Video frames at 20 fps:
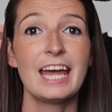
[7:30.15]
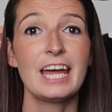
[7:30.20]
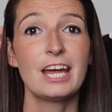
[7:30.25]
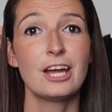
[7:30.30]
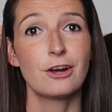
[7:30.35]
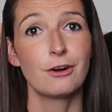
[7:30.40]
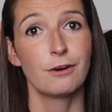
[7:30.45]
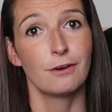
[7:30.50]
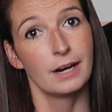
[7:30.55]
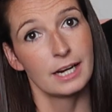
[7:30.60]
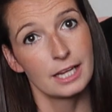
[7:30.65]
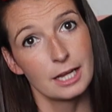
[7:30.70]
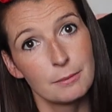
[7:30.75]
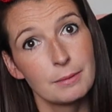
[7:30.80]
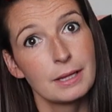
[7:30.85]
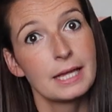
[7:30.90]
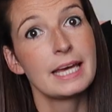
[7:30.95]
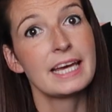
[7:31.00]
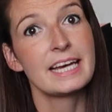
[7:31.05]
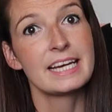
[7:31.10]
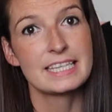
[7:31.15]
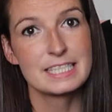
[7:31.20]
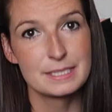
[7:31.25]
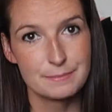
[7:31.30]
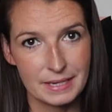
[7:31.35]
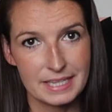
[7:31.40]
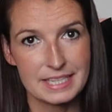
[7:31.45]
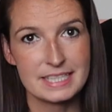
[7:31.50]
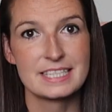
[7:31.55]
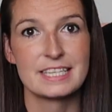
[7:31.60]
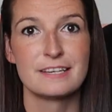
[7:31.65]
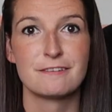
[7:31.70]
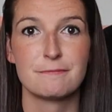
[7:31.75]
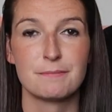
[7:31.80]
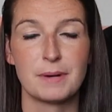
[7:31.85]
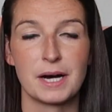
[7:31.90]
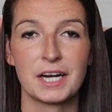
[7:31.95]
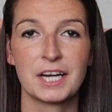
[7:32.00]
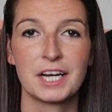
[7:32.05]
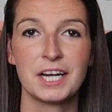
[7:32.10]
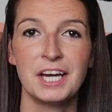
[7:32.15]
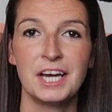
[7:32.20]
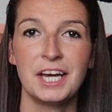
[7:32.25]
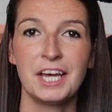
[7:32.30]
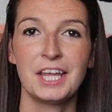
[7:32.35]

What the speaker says: incredibly expensive mug.